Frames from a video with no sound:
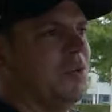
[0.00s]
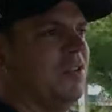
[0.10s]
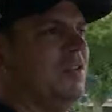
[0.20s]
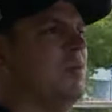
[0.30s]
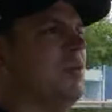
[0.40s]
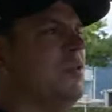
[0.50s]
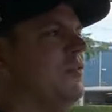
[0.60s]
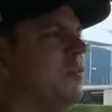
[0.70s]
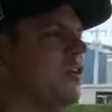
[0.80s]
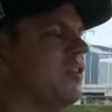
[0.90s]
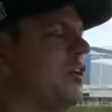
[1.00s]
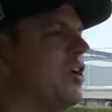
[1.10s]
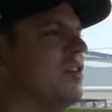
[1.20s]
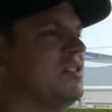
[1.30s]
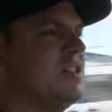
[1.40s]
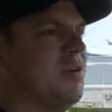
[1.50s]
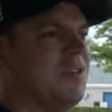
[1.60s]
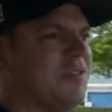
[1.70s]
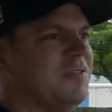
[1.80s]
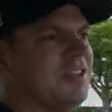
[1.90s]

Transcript: were the W E four cars that were,